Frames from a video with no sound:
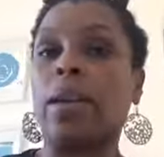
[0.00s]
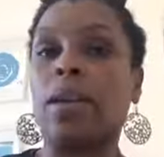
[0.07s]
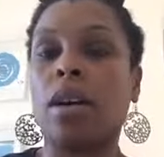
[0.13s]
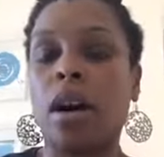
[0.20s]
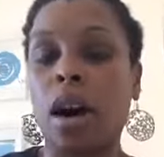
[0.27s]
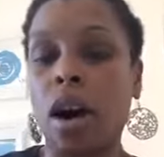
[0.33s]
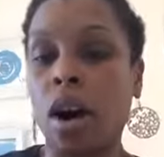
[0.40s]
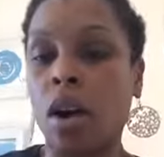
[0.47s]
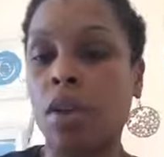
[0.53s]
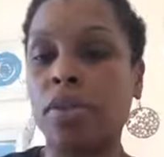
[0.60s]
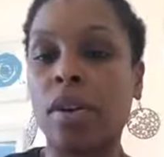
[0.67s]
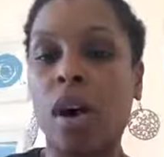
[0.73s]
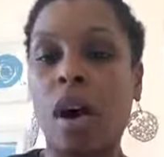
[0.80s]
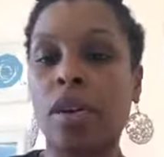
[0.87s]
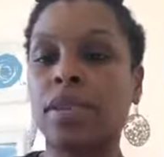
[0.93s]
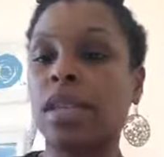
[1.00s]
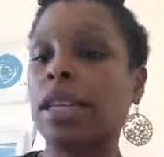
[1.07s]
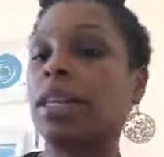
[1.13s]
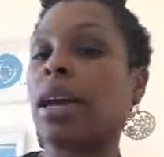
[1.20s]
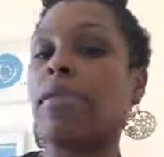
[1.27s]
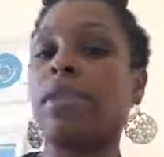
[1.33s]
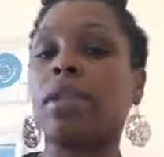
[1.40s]
the R.T.
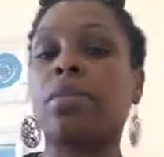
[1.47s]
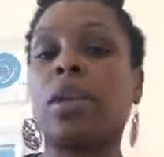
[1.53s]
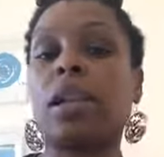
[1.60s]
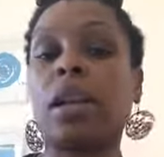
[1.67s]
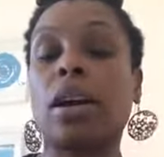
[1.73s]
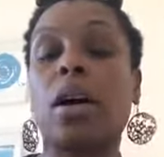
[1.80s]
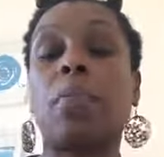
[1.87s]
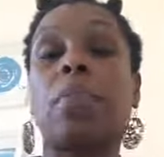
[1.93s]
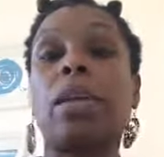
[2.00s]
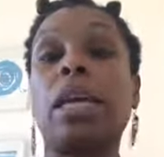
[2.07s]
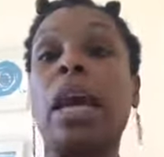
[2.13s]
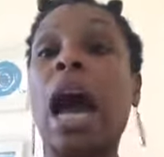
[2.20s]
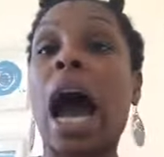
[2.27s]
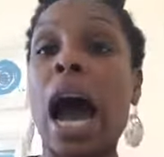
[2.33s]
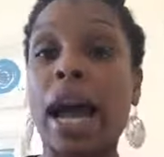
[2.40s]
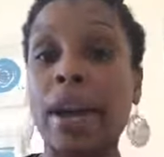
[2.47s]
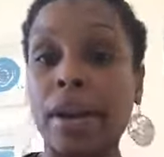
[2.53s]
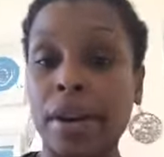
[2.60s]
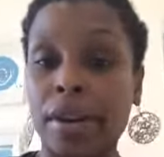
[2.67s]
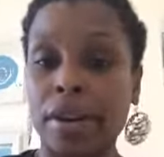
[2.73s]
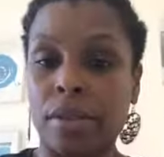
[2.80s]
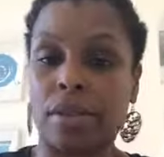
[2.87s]
Davis Milling Company
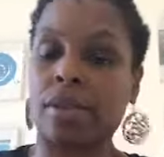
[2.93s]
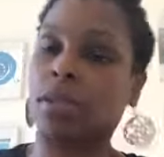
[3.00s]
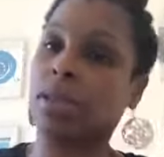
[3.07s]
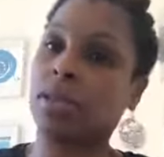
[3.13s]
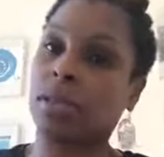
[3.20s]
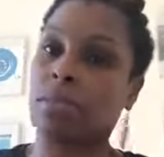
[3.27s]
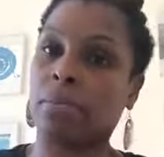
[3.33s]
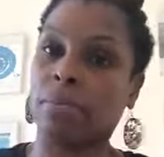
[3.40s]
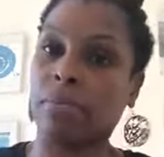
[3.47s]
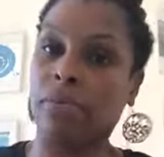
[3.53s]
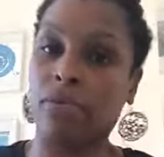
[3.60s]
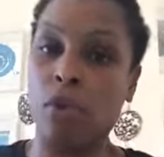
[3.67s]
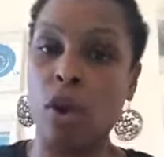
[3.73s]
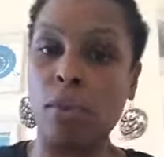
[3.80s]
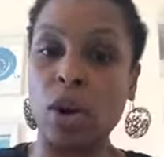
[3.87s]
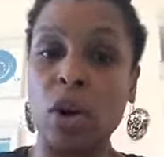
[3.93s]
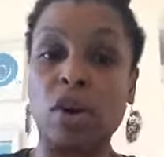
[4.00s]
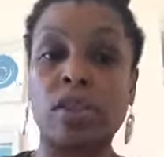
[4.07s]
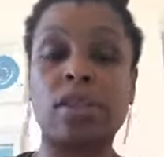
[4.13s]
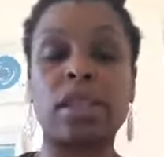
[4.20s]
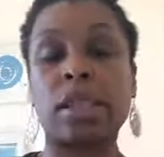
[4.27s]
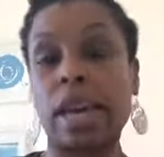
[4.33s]
hired this former
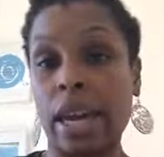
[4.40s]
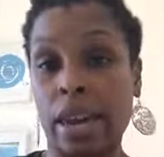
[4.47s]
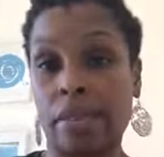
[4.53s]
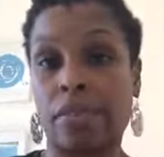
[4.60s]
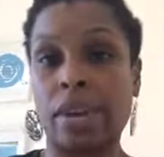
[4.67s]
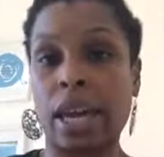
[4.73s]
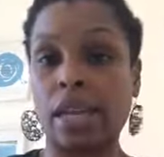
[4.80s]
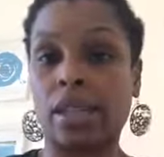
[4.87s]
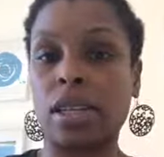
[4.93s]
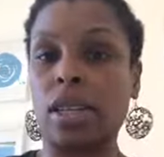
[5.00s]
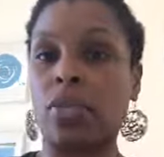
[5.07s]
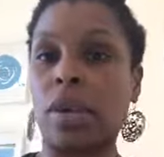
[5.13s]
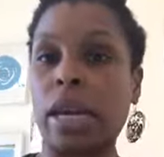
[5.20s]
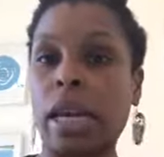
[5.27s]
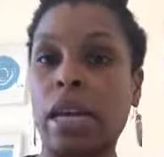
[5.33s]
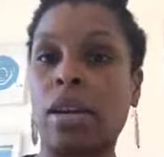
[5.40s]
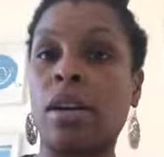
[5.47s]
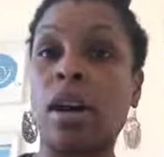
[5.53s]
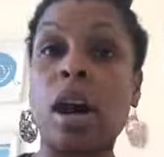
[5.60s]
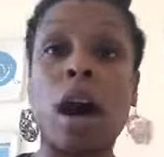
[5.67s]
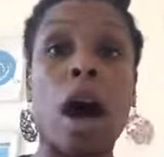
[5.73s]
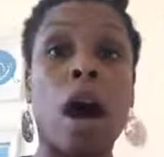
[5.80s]
slave, Nancy Green.
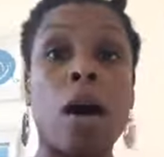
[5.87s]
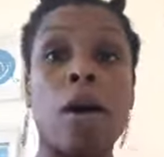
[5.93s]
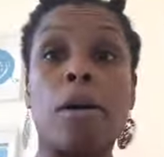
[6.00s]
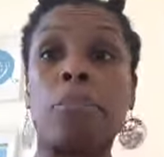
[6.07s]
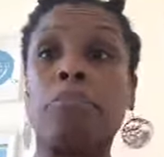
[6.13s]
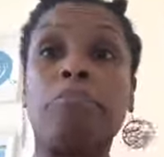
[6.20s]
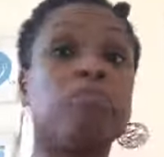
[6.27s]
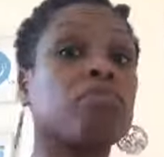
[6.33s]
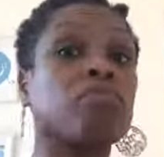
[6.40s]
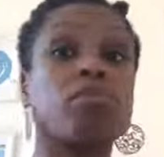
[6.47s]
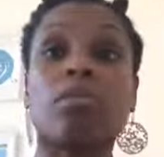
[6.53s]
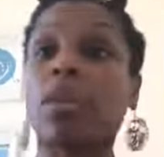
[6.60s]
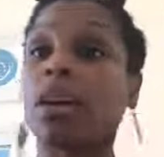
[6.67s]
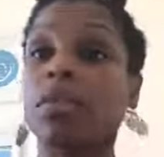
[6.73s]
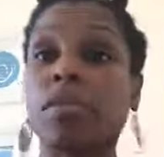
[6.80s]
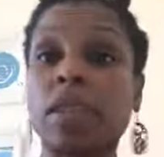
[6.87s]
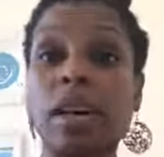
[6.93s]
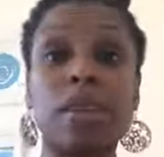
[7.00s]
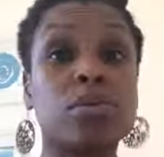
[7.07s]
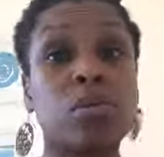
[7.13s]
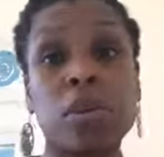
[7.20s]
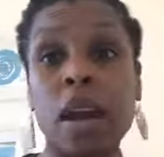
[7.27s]

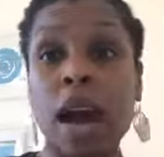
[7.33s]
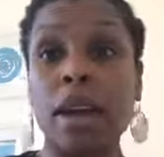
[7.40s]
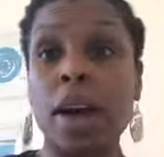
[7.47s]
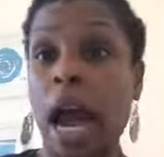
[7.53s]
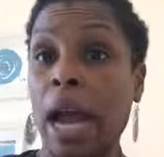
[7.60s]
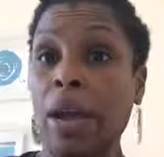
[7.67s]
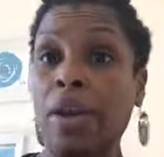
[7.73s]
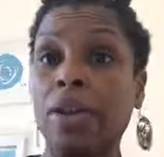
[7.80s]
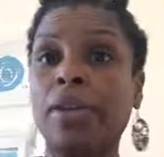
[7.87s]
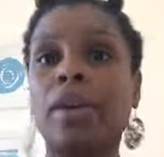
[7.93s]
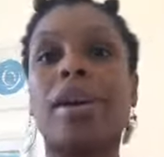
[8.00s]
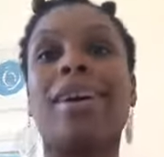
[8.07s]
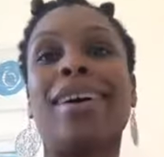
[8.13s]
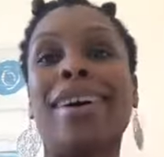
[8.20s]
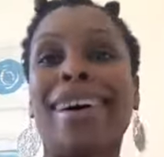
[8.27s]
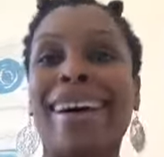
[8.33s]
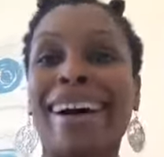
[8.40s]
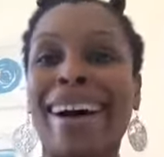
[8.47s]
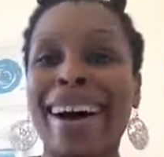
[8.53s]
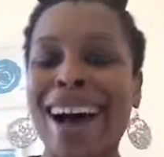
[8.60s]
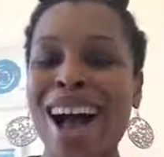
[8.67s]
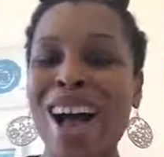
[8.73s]
Slaves were not hired.
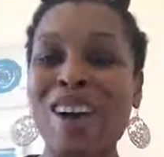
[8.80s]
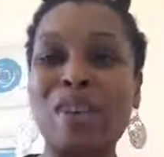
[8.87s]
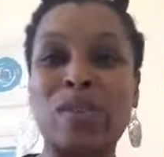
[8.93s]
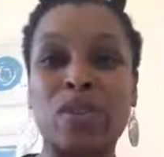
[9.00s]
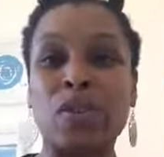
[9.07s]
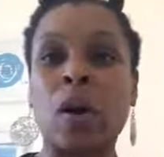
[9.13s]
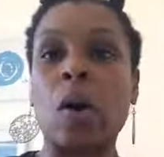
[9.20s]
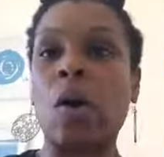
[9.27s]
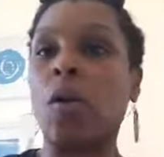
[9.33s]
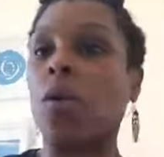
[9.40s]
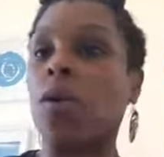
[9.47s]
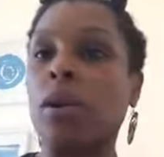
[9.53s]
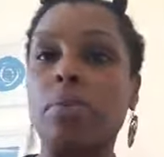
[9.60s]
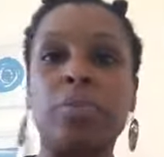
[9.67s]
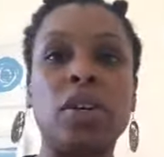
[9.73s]
So,